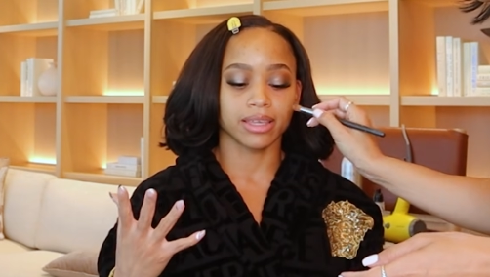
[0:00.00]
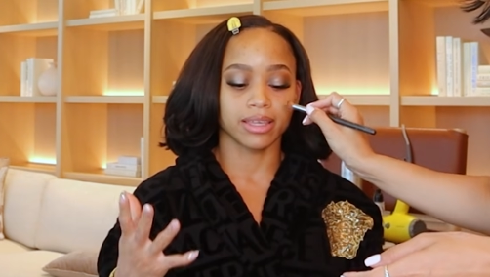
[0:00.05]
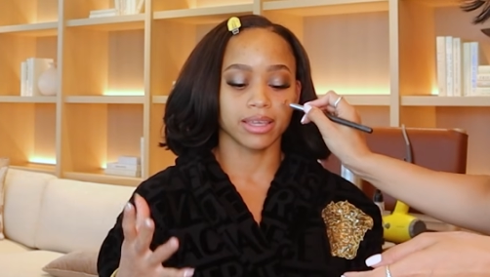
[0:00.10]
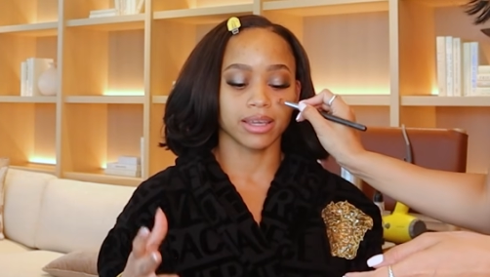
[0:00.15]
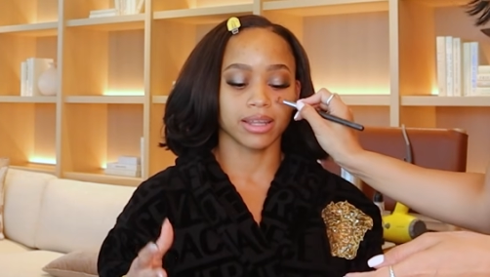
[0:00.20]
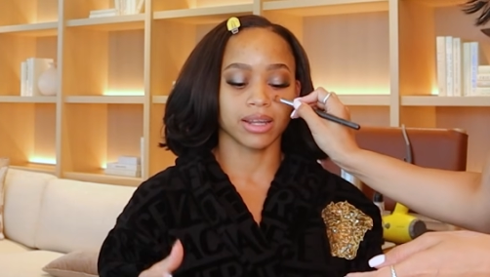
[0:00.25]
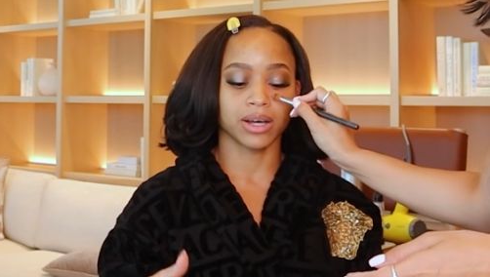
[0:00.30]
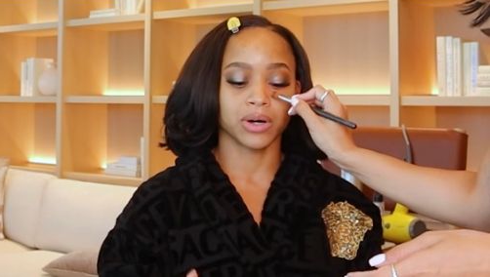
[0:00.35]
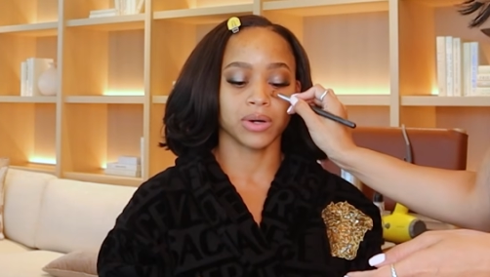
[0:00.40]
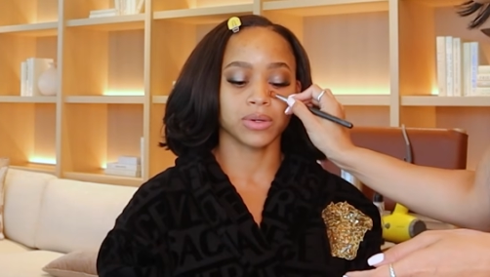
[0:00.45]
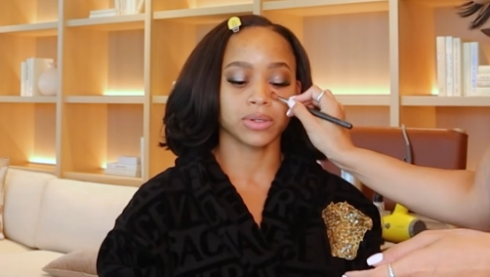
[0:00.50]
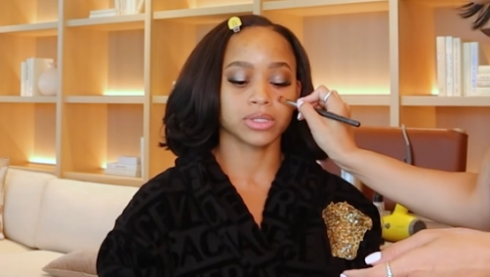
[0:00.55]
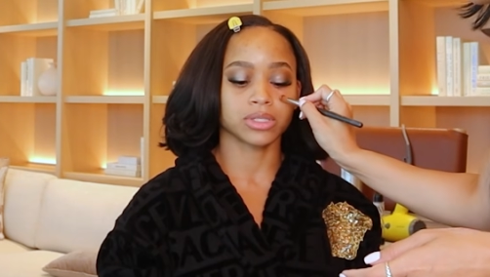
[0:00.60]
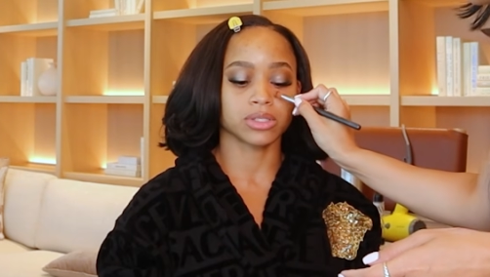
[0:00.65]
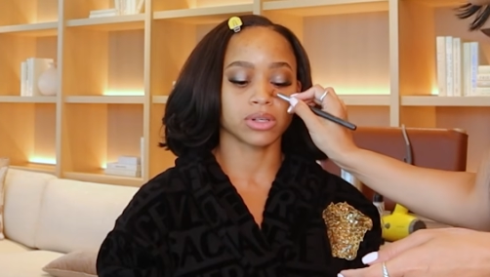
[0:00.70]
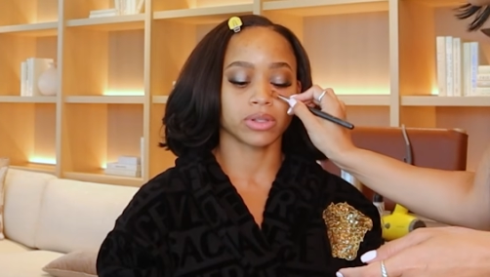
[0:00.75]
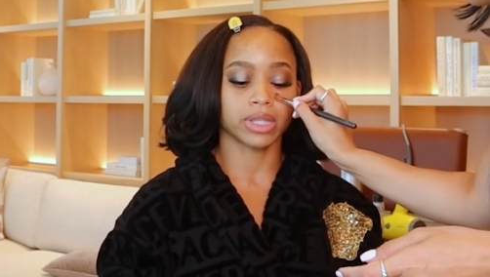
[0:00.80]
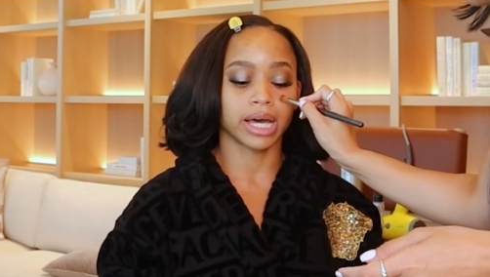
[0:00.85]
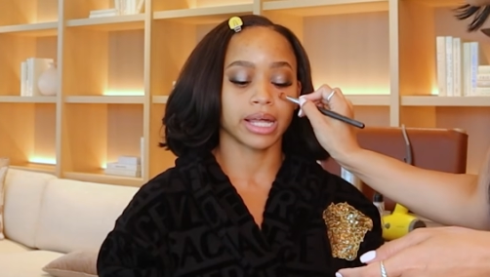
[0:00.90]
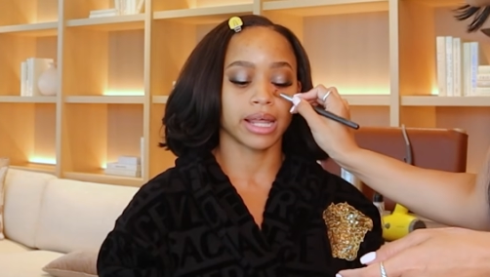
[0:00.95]
you know?
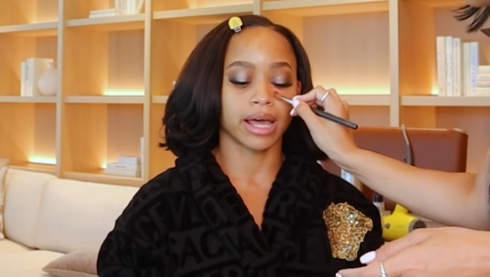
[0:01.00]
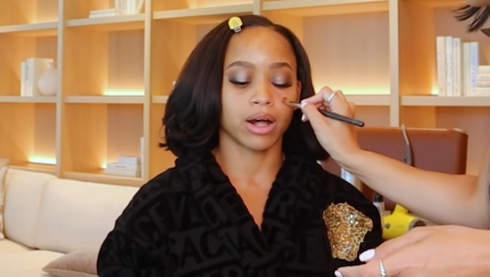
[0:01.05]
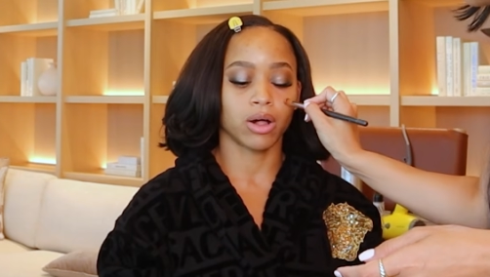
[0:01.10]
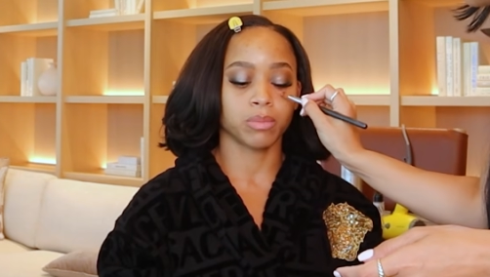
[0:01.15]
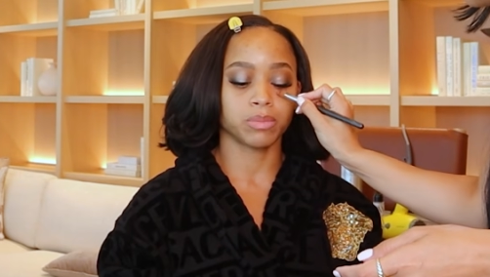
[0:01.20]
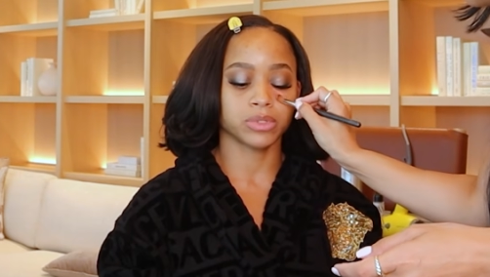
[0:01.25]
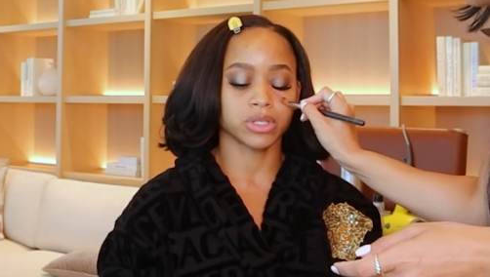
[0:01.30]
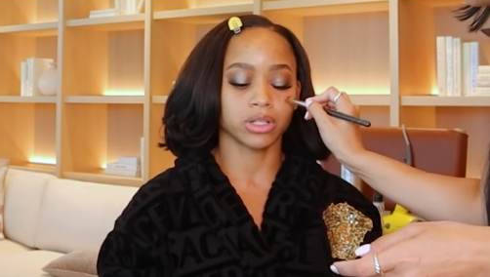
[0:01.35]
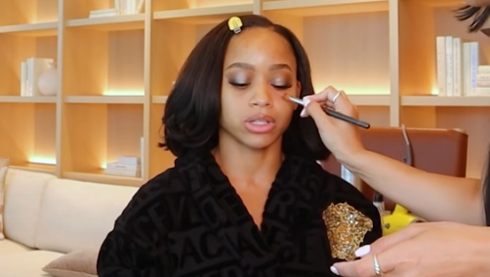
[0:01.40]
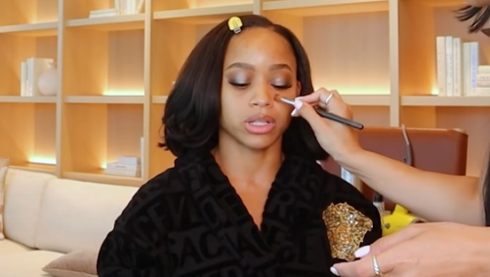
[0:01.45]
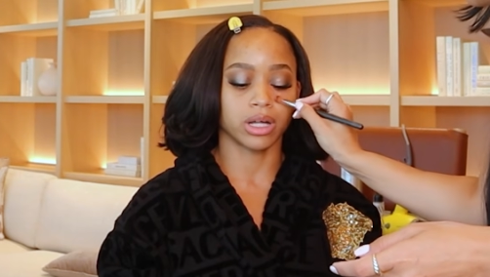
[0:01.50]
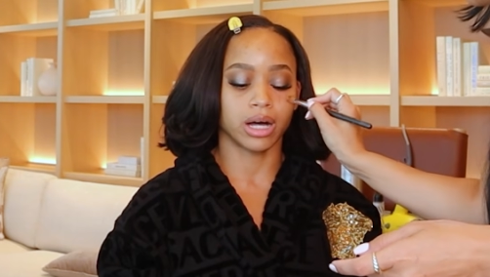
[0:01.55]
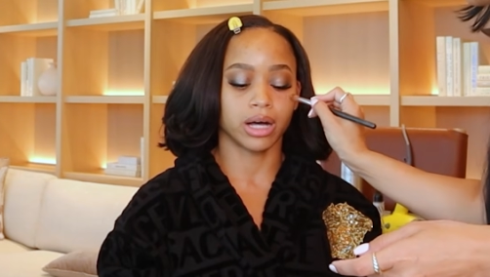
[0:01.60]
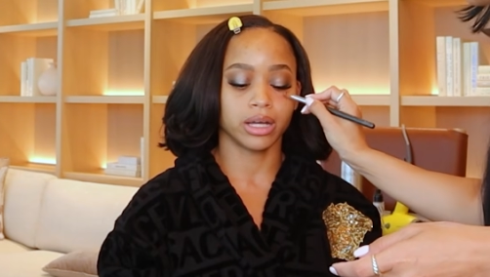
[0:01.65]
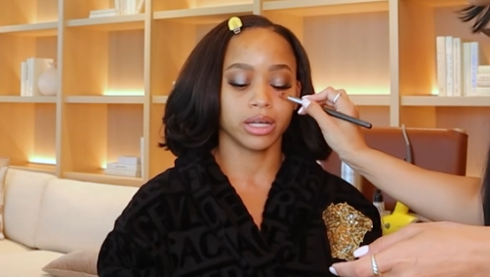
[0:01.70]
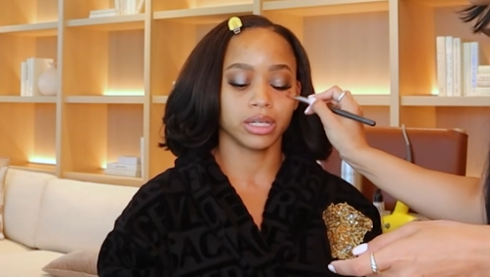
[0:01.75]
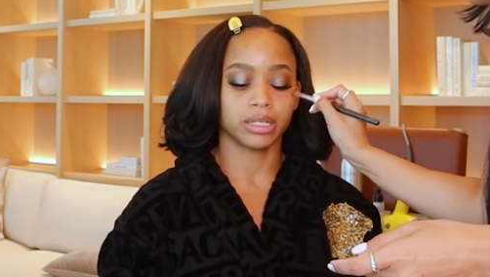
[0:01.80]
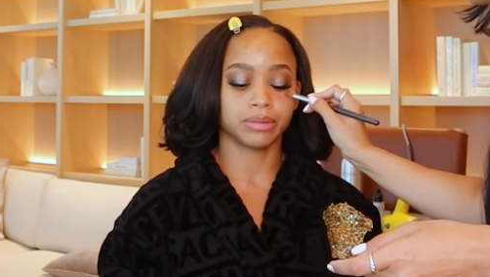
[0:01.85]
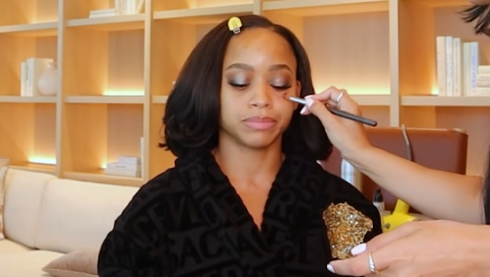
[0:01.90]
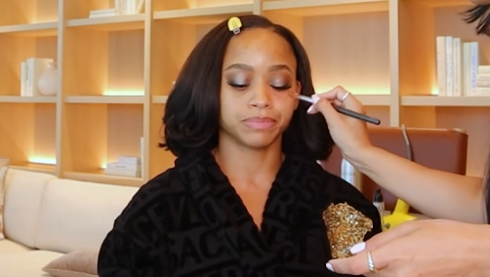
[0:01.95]
So that helps a
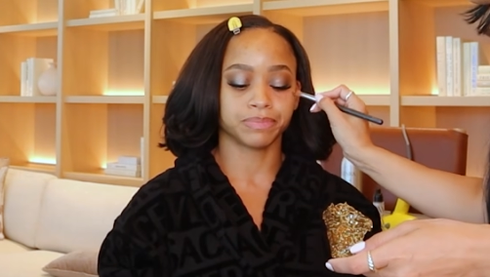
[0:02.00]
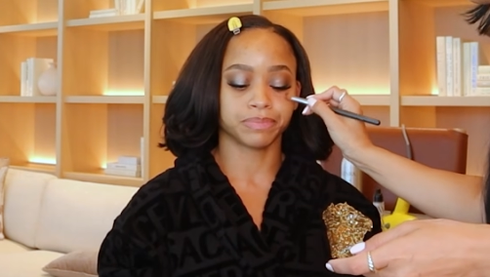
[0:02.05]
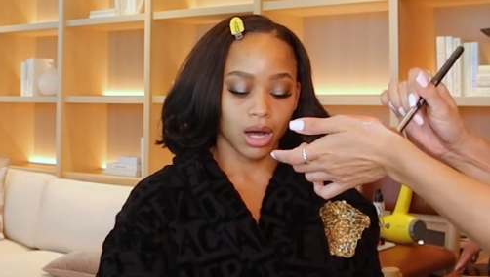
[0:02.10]
lot.